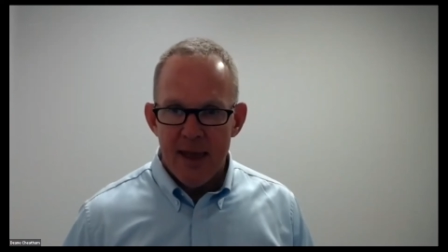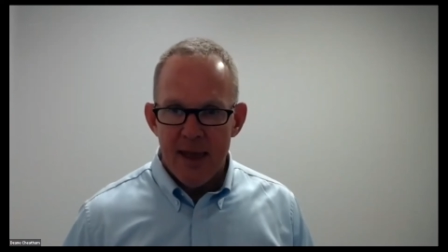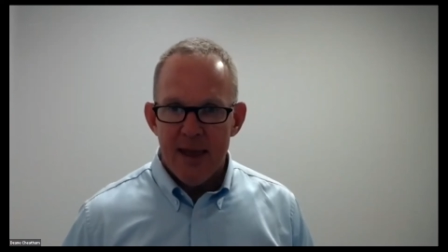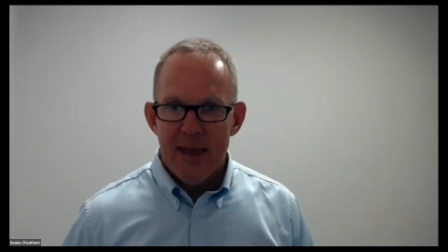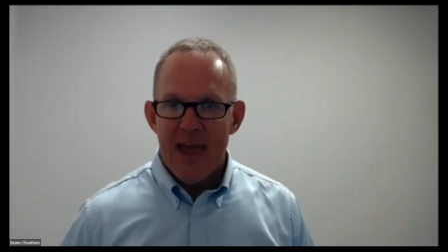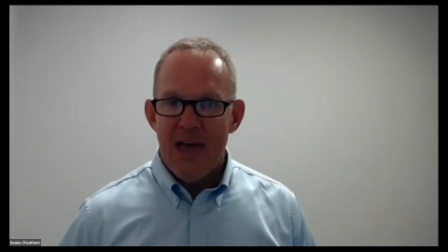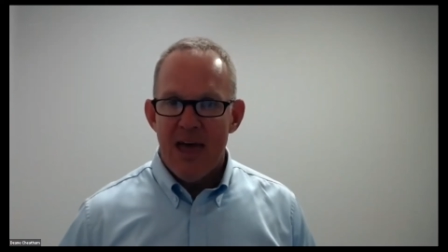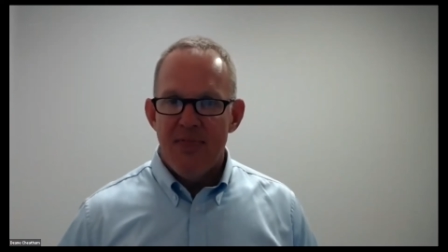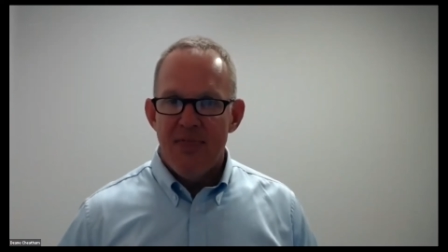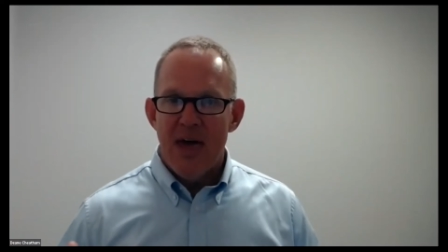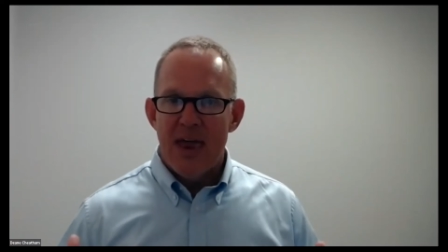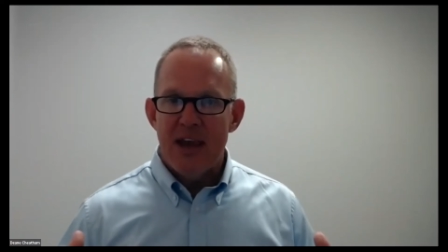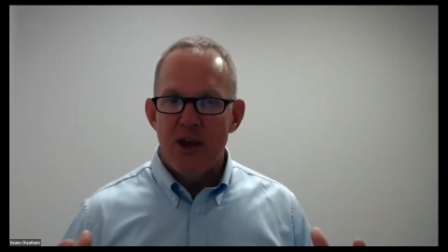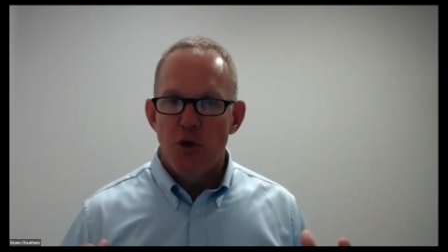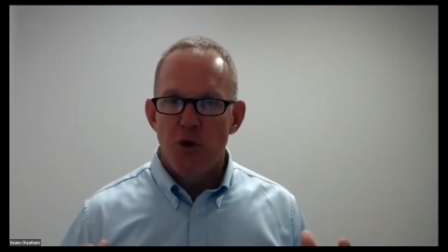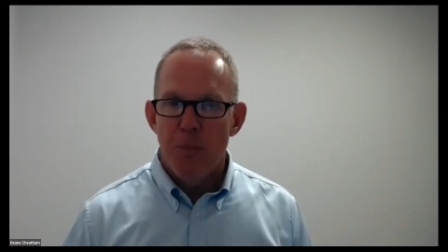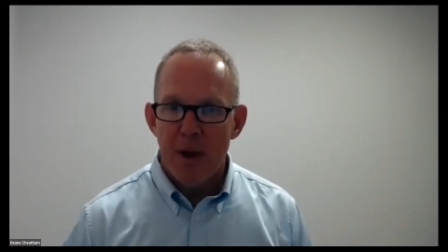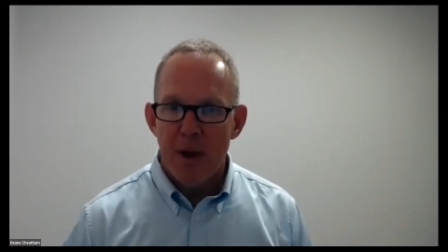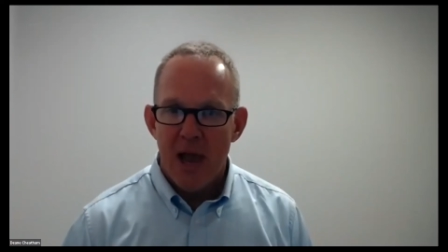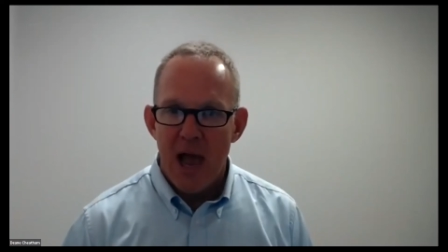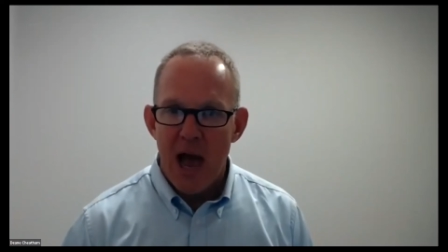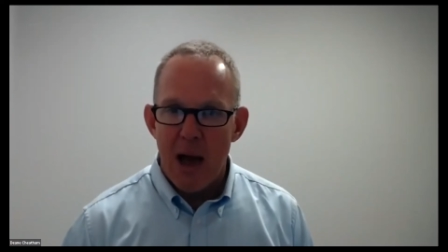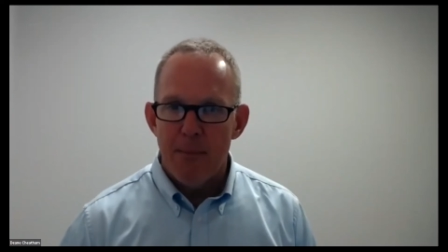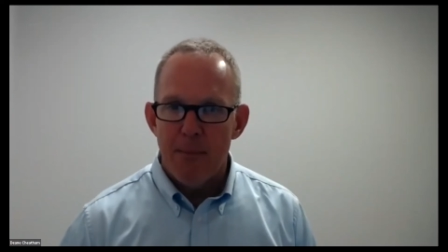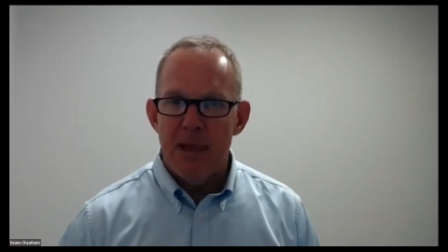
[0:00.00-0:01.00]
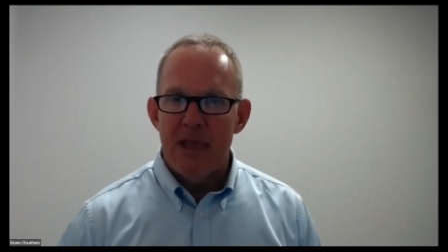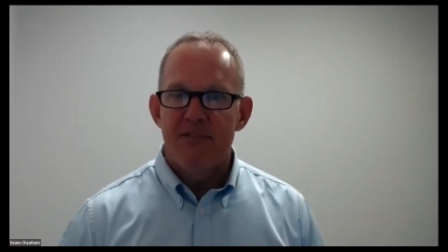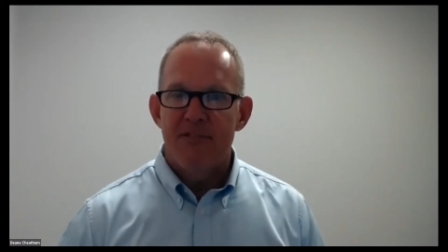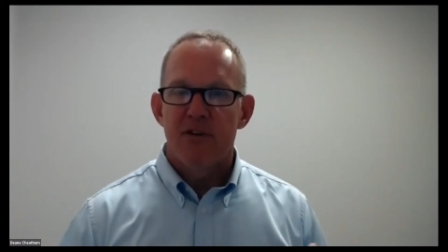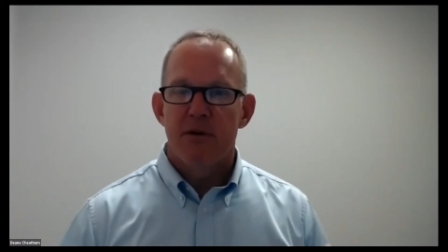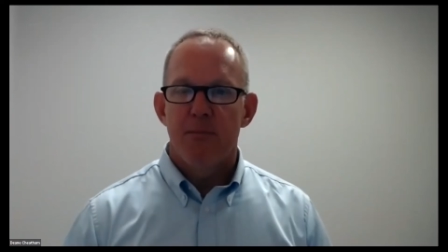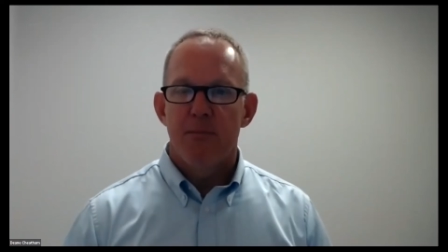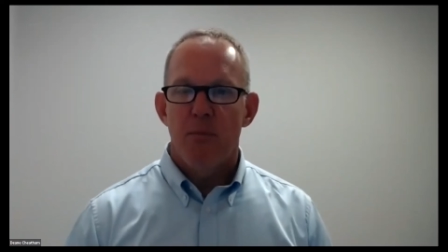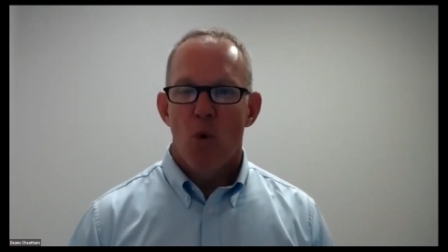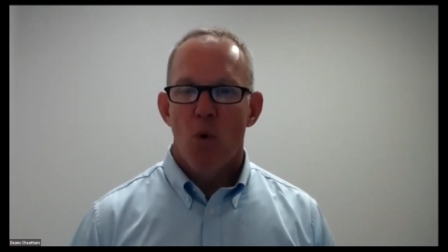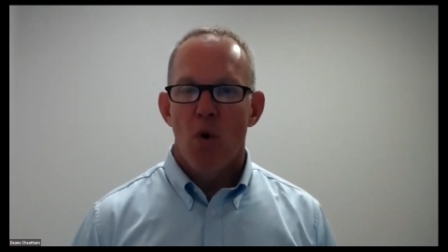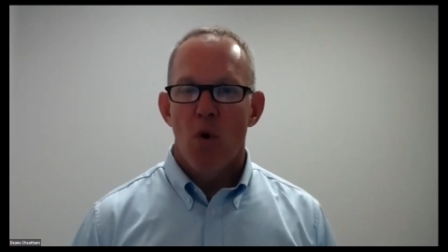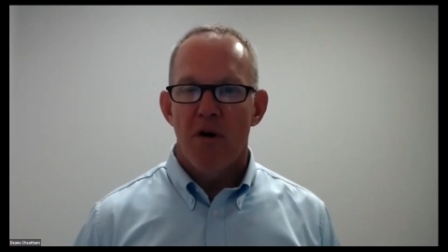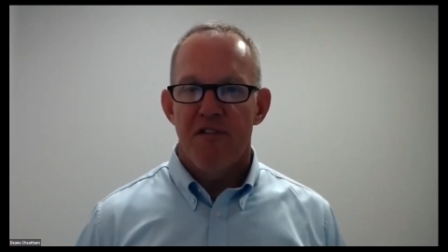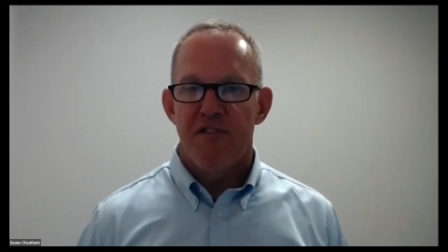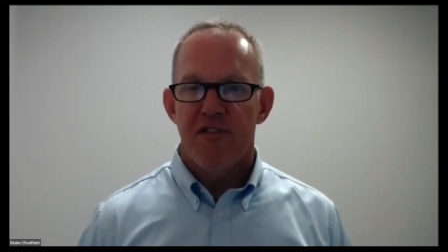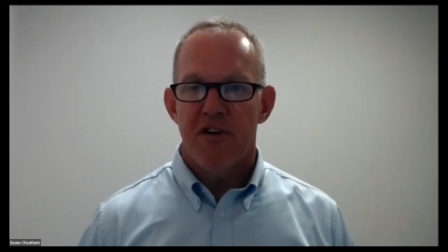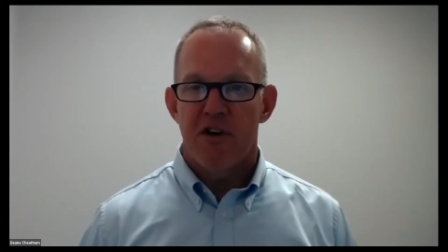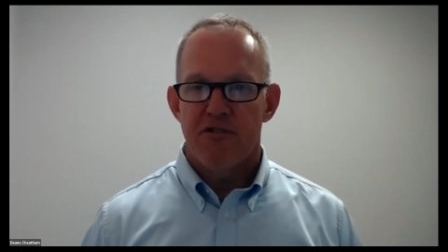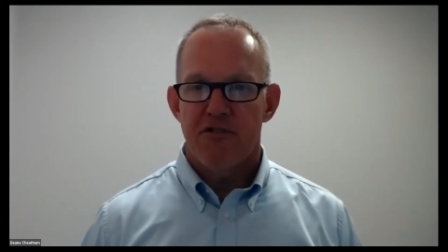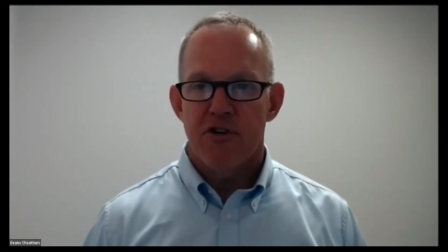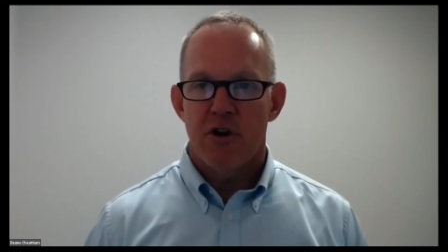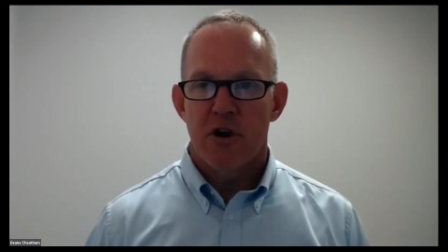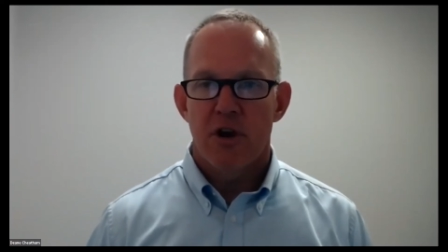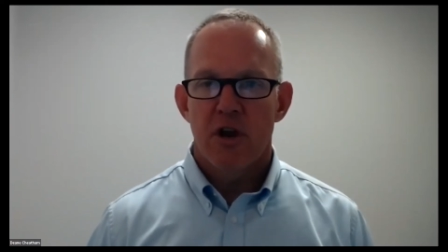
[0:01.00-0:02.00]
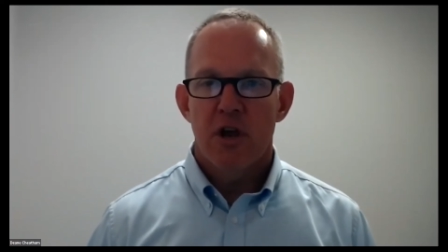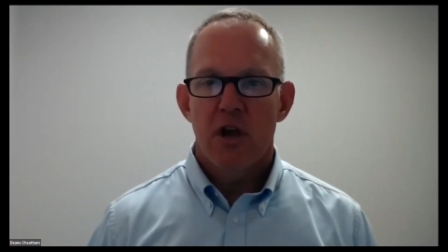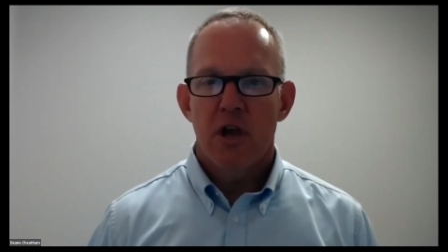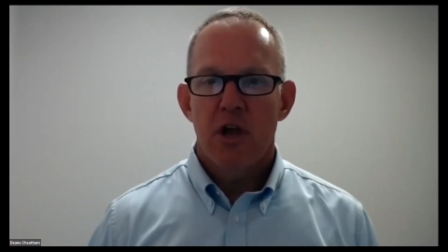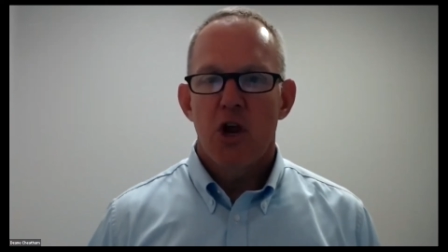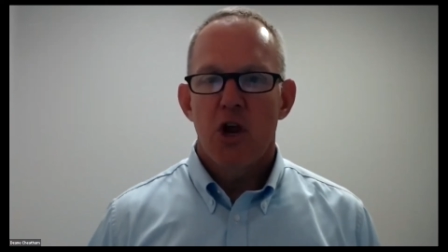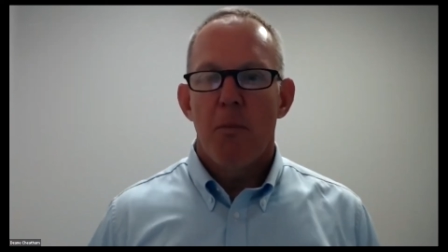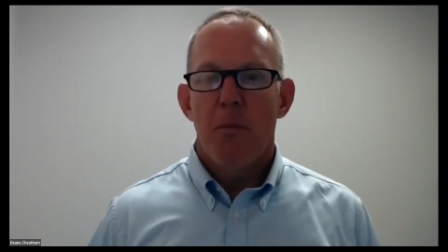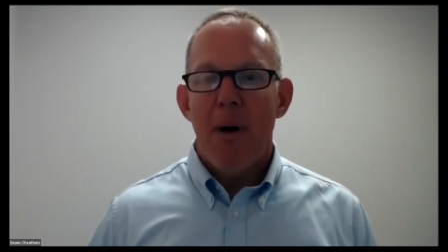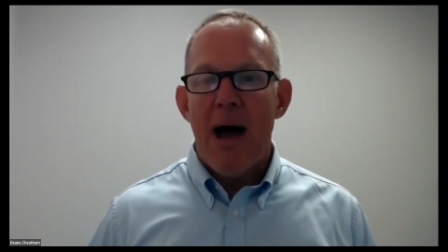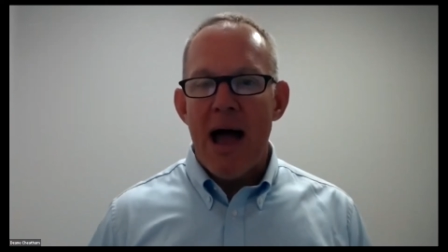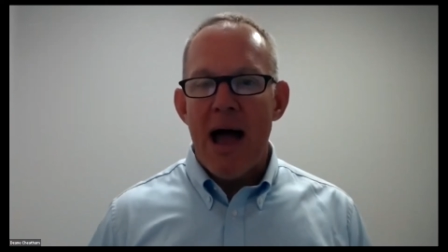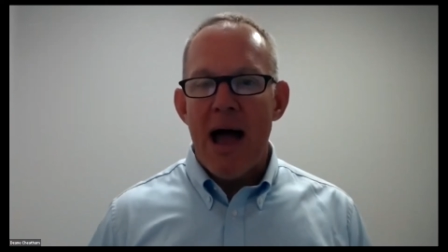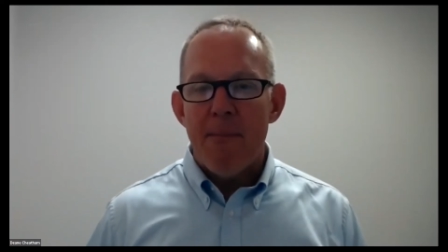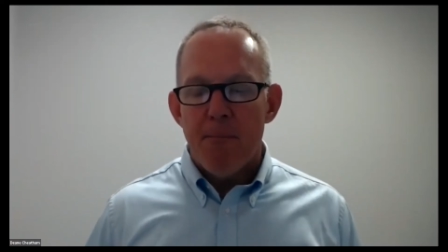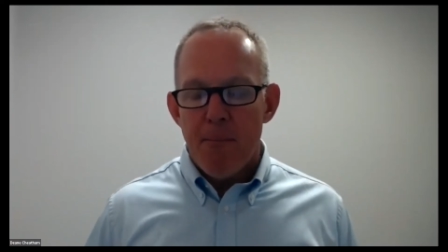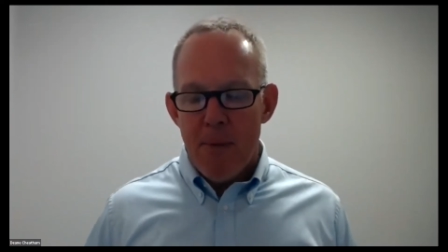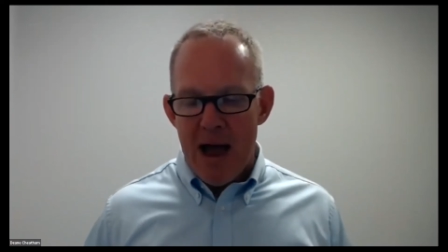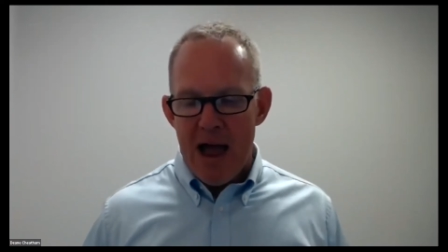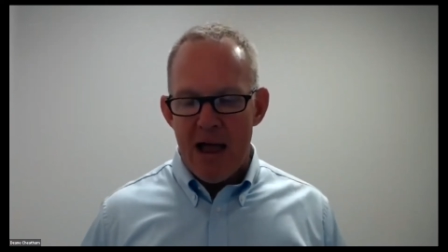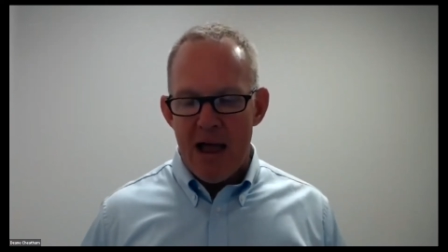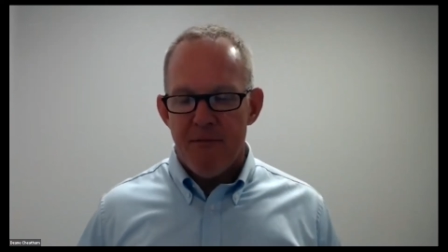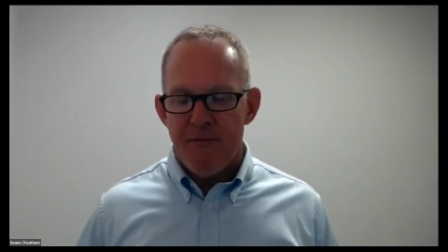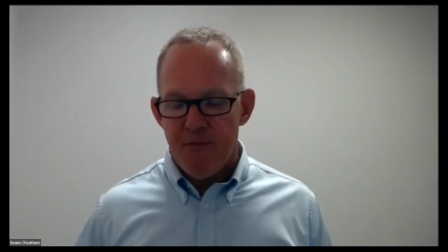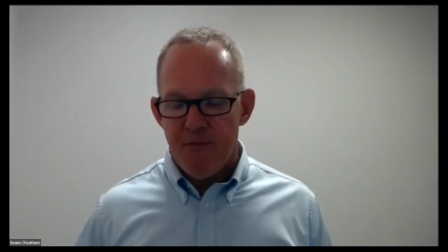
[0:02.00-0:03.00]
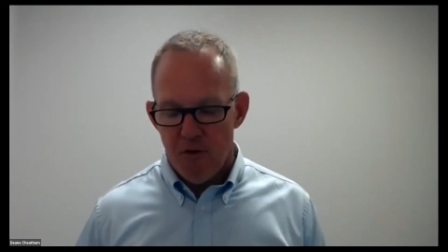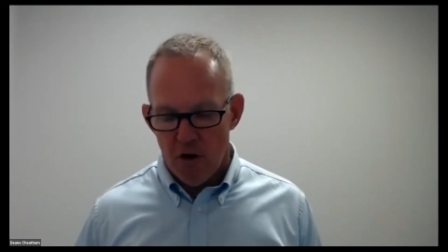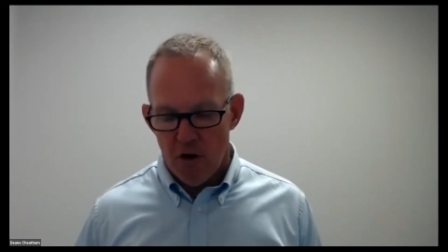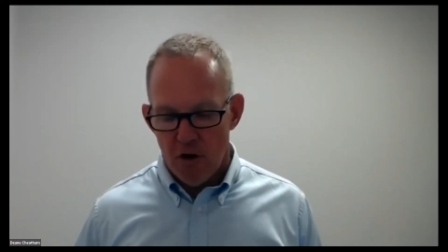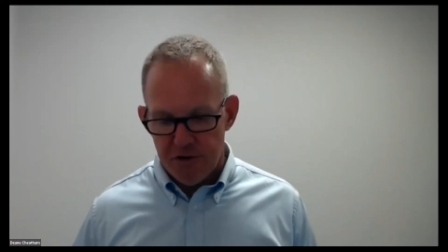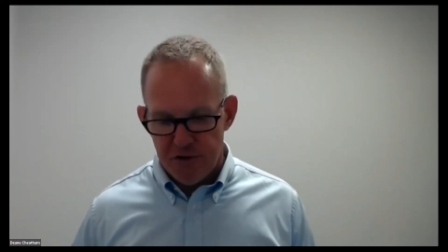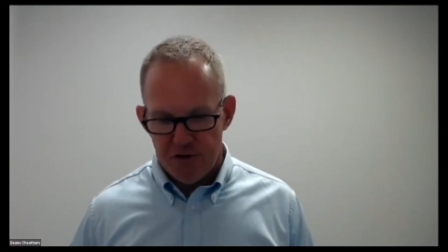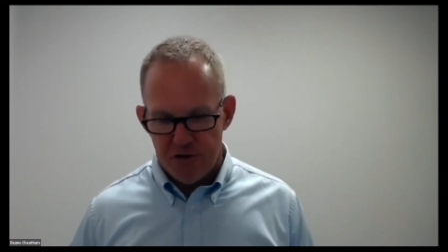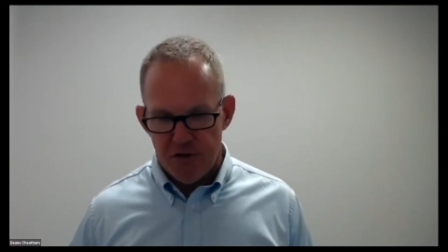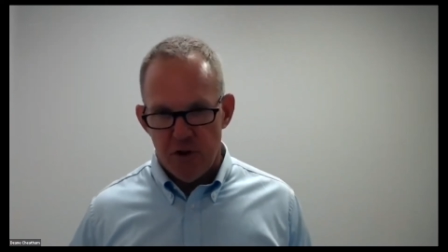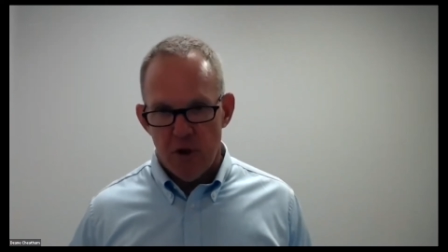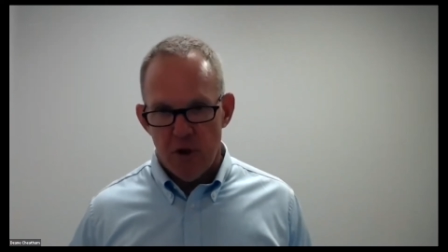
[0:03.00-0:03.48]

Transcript: And then you become even more efficient. My first